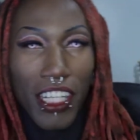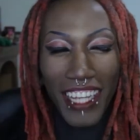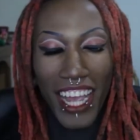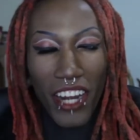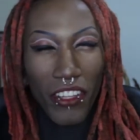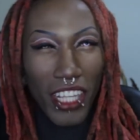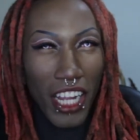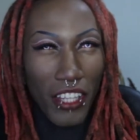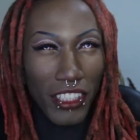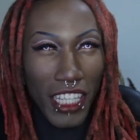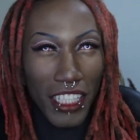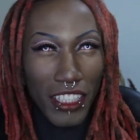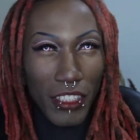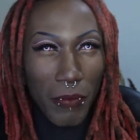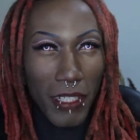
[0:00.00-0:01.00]
I don't think I'll
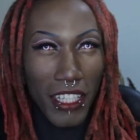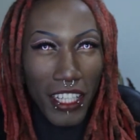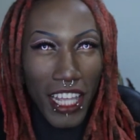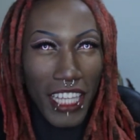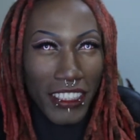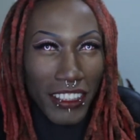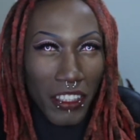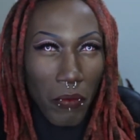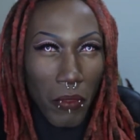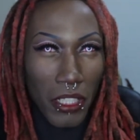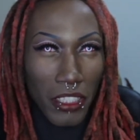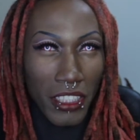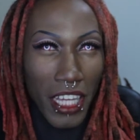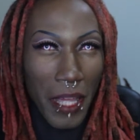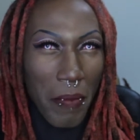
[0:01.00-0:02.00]
take this many classes in
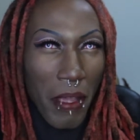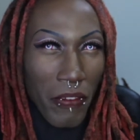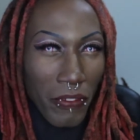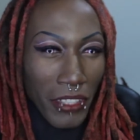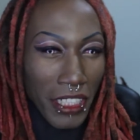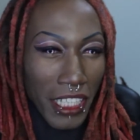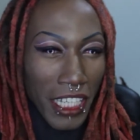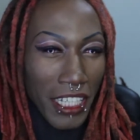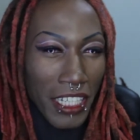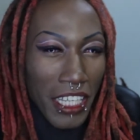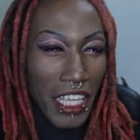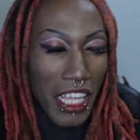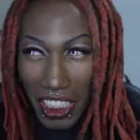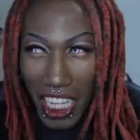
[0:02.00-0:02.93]
wintertime ever again.